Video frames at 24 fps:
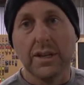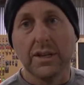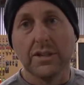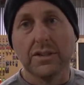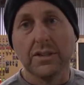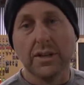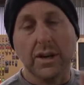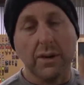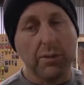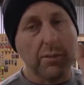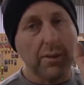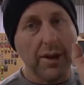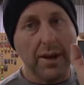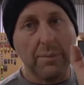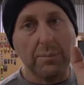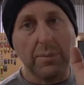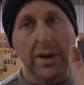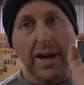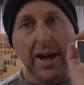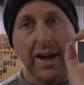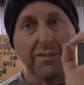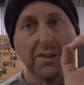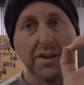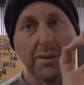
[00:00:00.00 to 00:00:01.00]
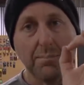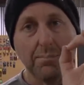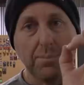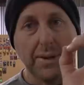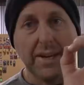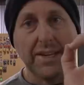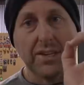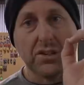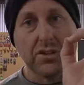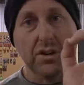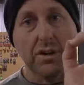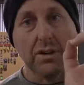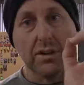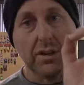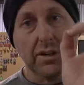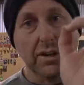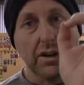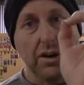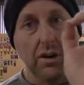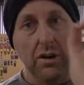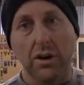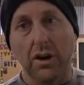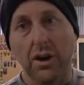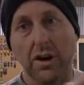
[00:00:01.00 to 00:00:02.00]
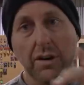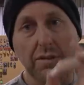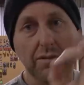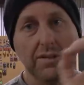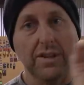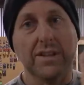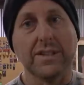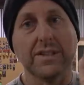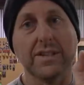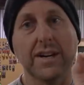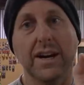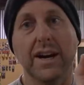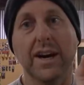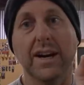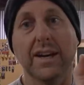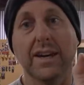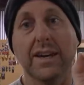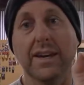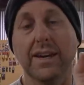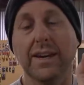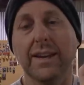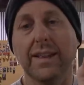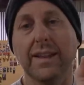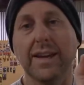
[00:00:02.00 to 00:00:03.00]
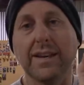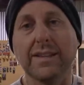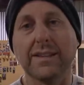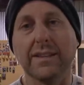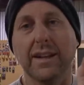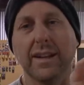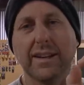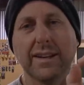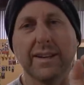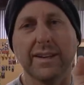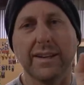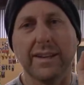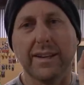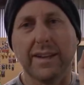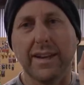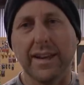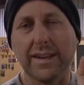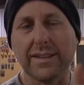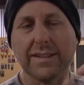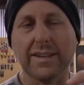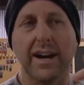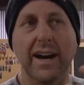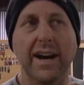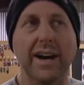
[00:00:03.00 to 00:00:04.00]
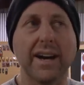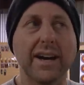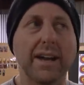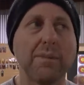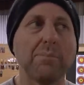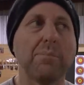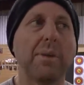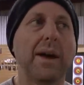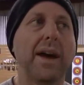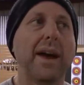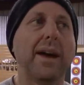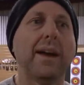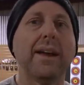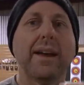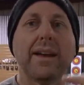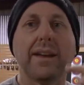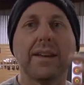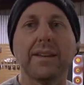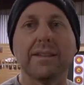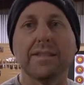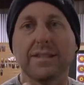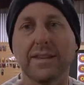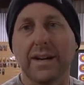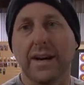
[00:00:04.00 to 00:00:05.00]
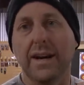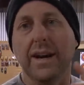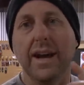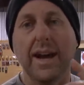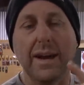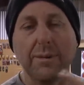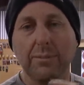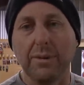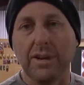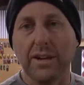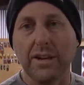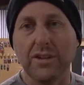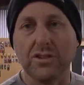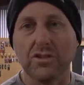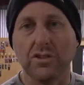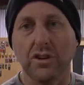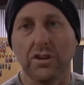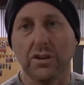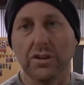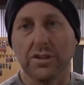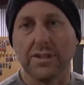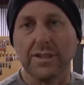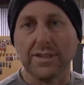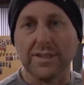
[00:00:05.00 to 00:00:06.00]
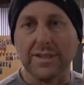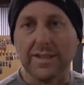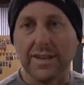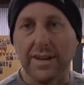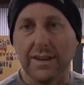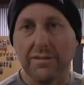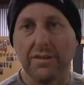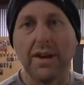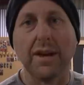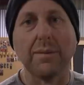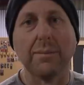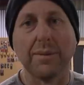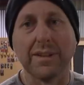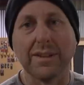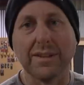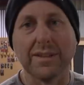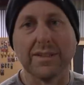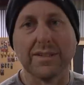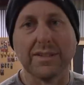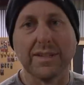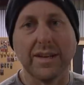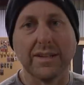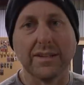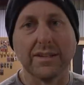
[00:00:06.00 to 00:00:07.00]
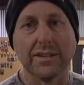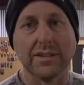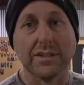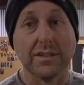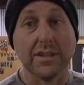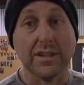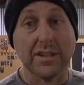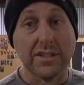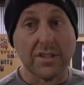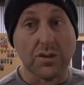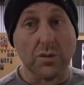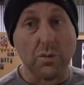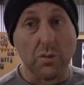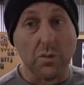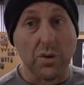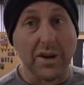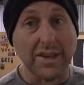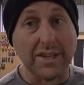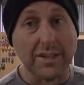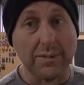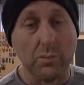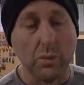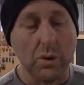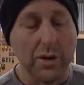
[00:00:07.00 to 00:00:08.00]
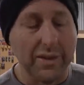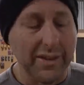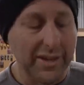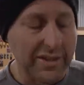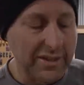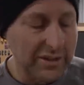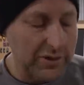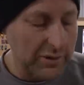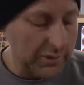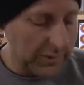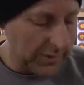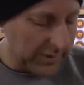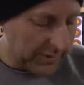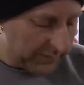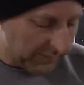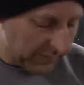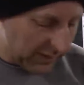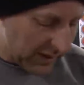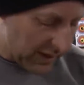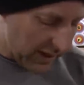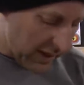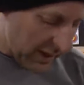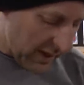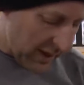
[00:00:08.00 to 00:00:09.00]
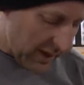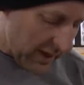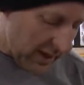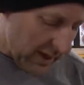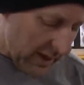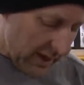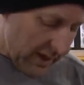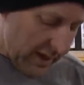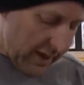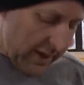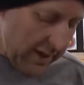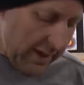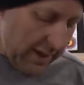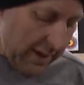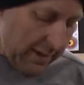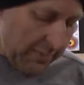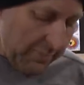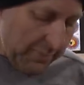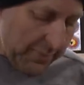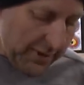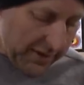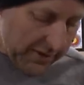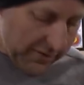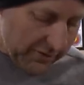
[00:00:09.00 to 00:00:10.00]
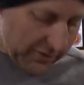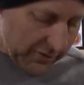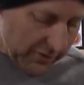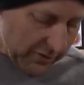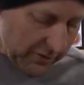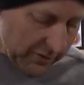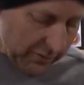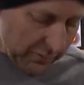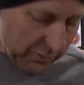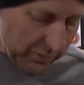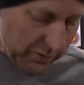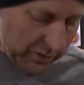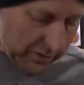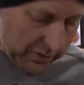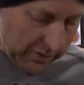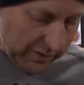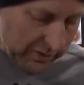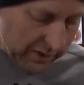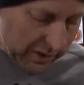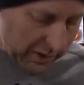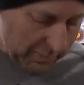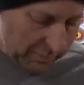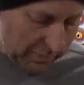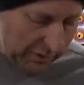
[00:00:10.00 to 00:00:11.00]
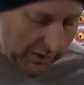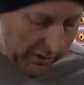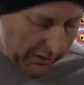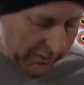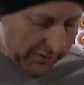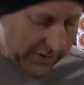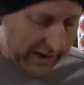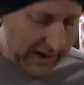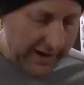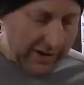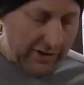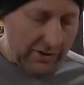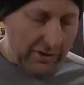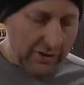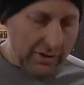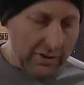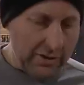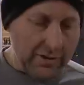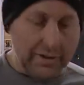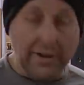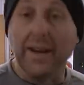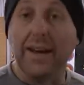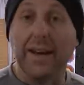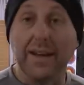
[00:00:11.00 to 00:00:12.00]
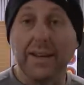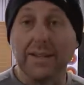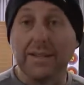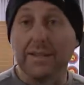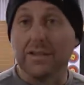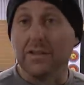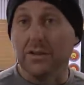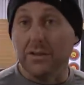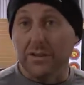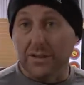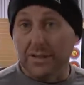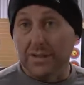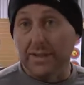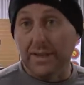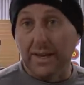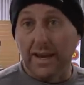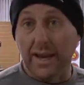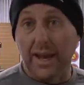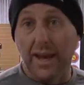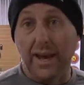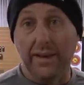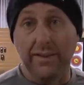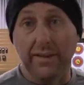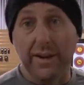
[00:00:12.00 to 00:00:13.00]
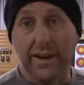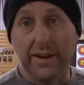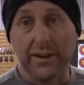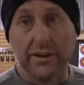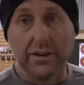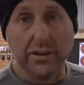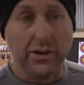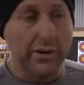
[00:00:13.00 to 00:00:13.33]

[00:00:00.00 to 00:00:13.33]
So by having a big dot over the target, you're less likely to get target panic and start aiming at dots instead of aiming the center. So that's the reason why they do it. But I thought, well, look, I'll bolt that on and sort of see how that